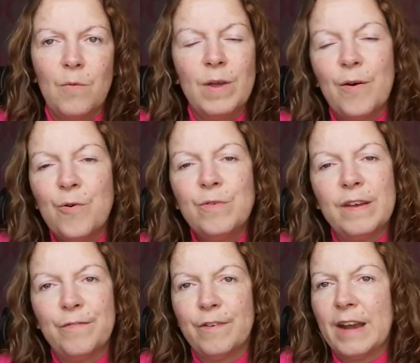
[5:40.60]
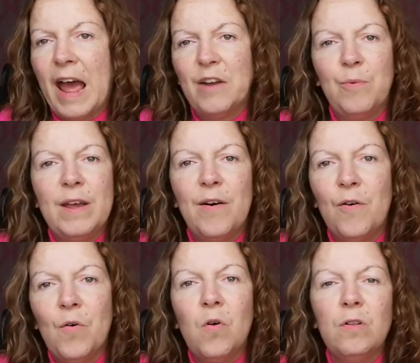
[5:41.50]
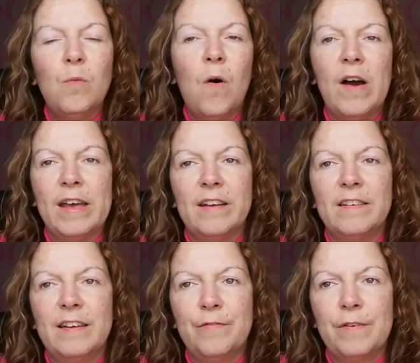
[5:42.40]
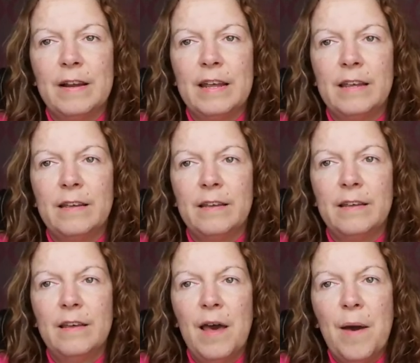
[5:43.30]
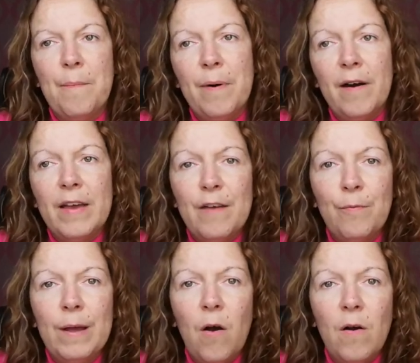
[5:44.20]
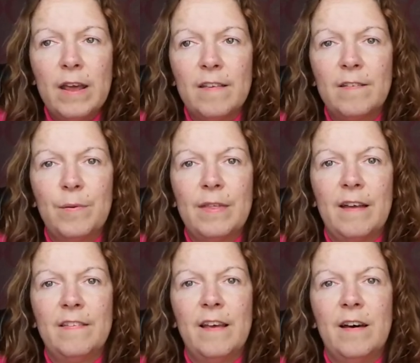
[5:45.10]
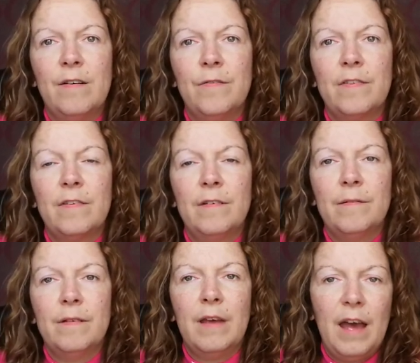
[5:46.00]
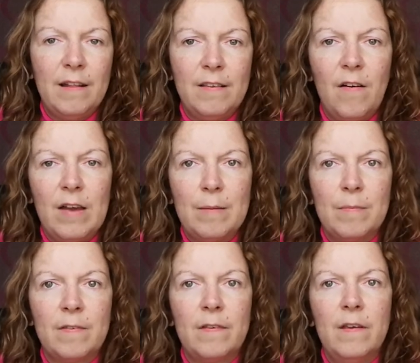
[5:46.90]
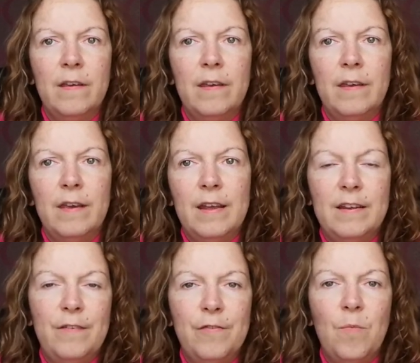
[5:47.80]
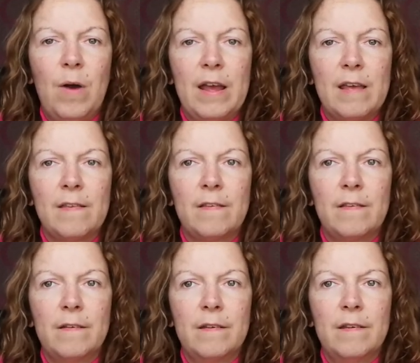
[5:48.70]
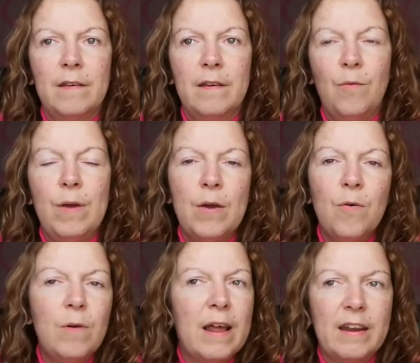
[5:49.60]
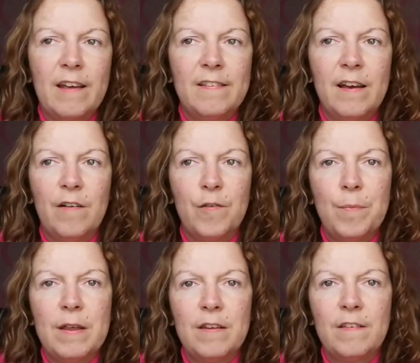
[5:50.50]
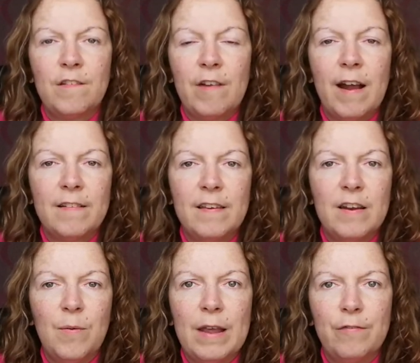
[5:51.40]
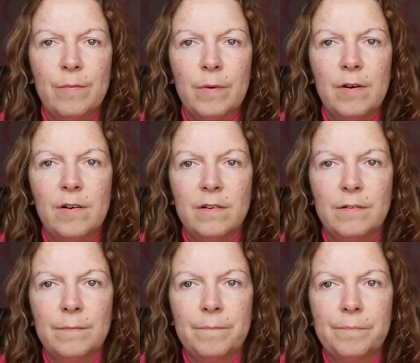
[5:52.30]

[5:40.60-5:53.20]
We are all different and we are all wired differently. But if we're honest with ourselves, at times, in different ways, we all let ourselves be distracted away from God.